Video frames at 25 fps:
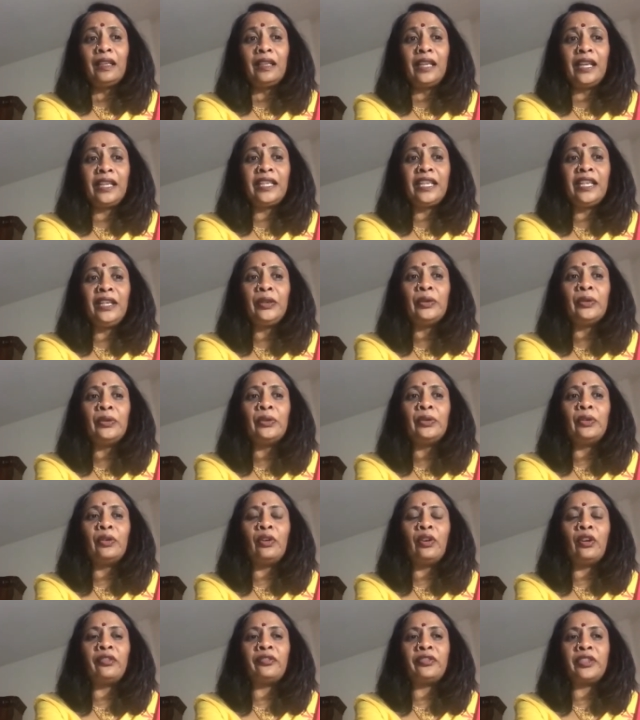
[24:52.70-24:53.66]
Letting
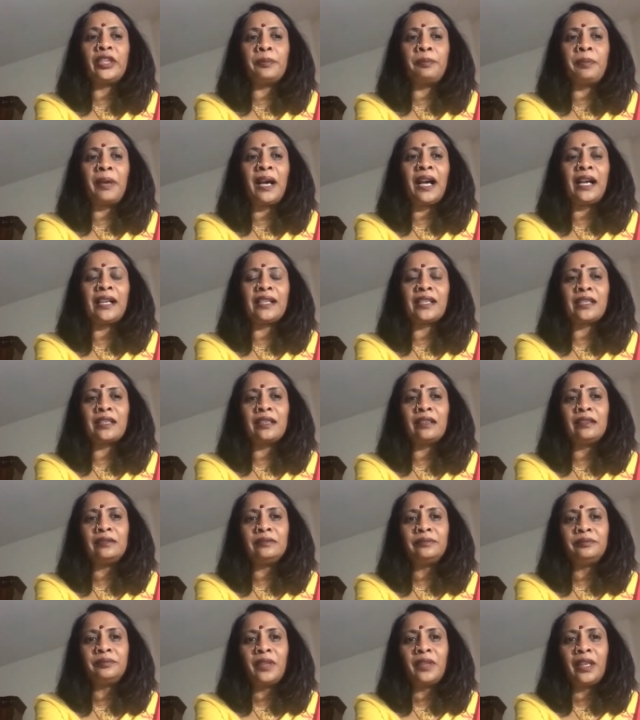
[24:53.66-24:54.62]
go of the past.
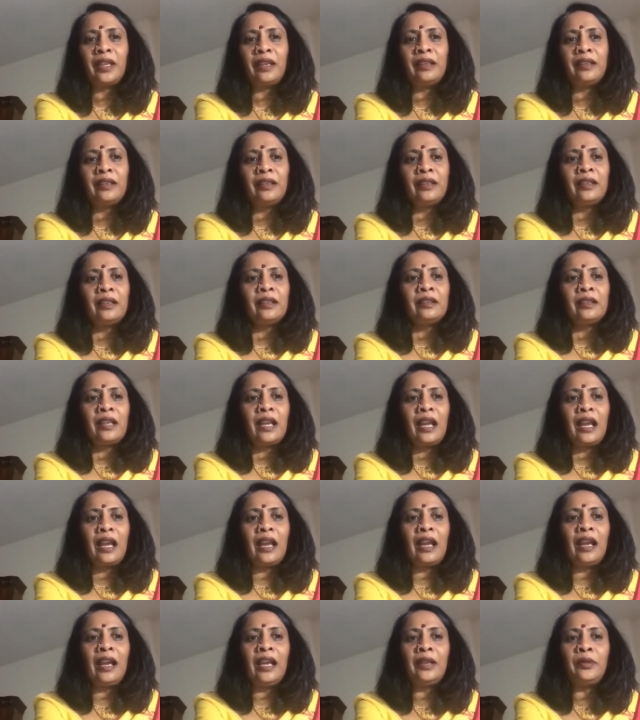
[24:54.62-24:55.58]

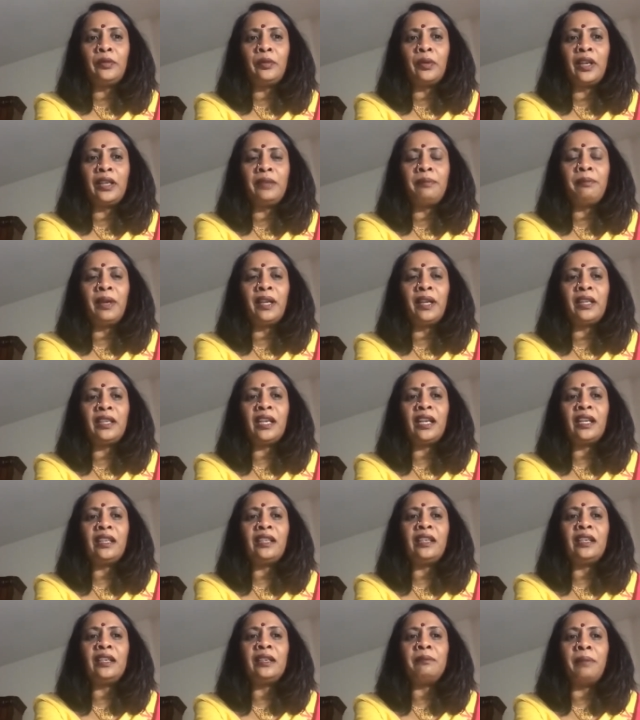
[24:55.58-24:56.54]
Add one
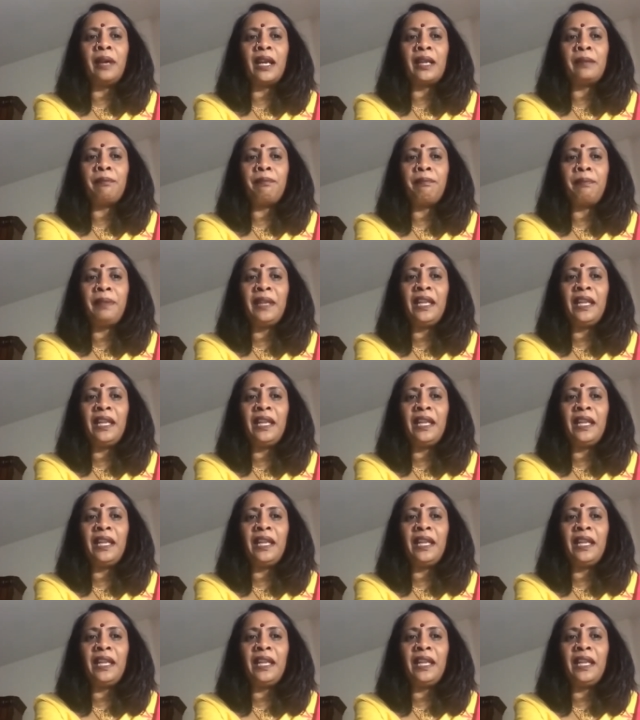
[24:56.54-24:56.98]
banana by